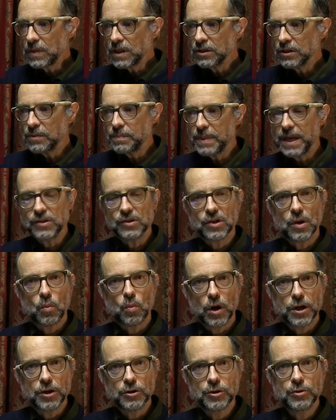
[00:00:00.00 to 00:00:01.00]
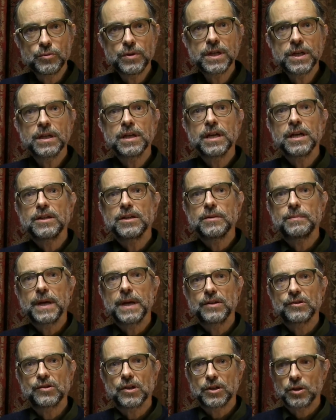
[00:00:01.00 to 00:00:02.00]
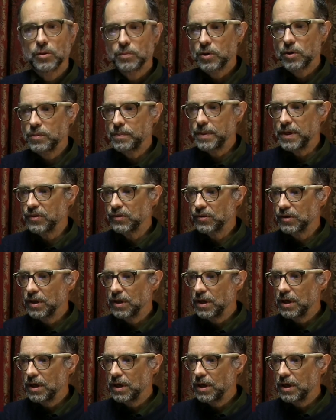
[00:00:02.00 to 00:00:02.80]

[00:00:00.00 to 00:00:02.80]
It depends on what you're doing, depends on your purpose.